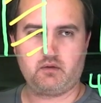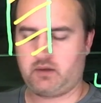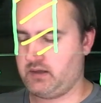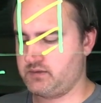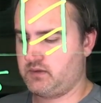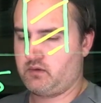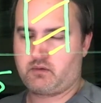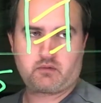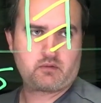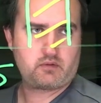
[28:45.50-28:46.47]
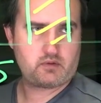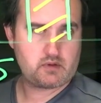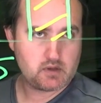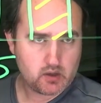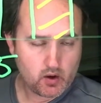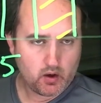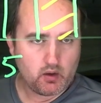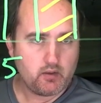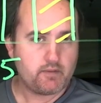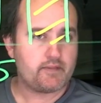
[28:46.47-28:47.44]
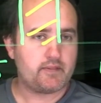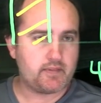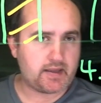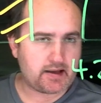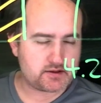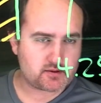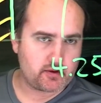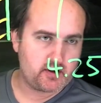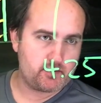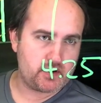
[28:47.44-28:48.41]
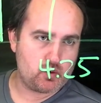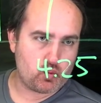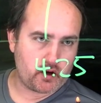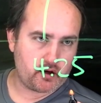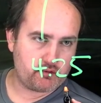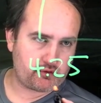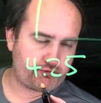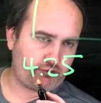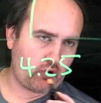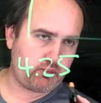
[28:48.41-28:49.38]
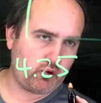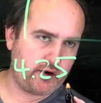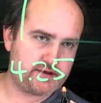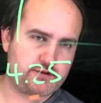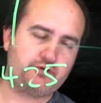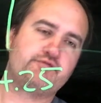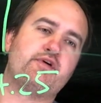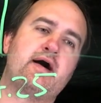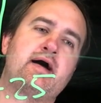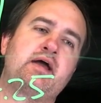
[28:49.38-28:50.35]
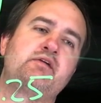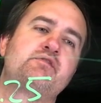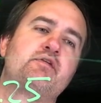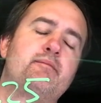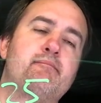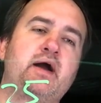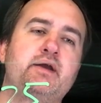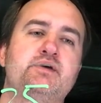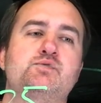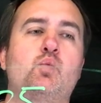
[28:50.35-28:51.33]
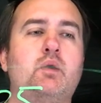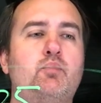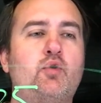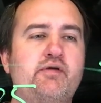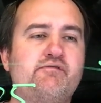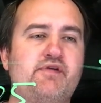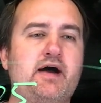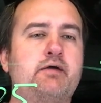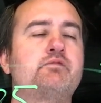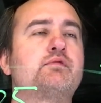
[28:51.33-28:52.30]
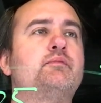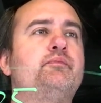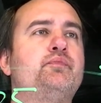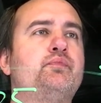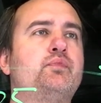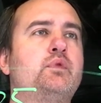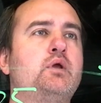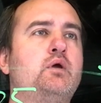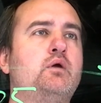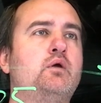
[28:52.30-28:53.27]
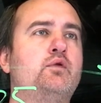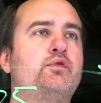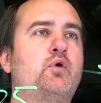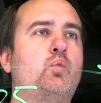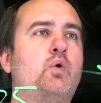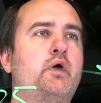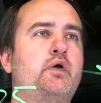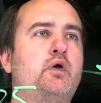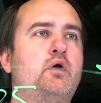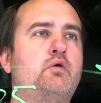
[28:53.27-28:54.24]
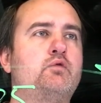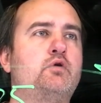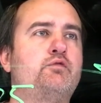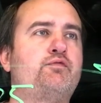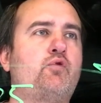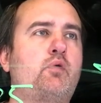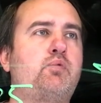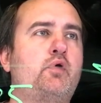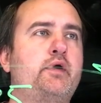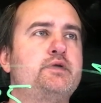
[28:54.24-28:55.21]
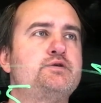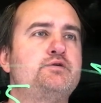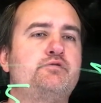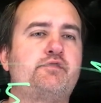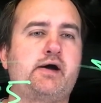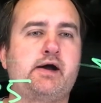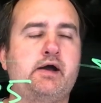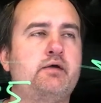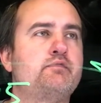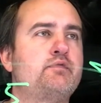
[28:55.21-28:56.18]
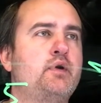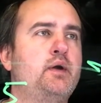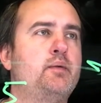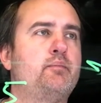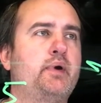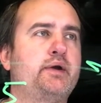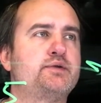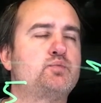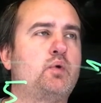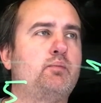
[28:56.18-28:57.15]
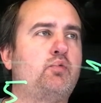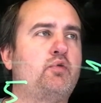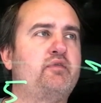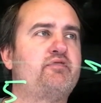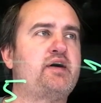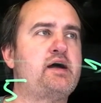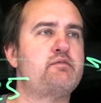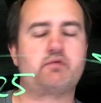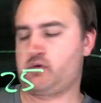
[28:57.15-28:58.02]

Okay, so that is going to be 1 over 4.25 minus 1.5. So 1 over 4.25 minus 1.5.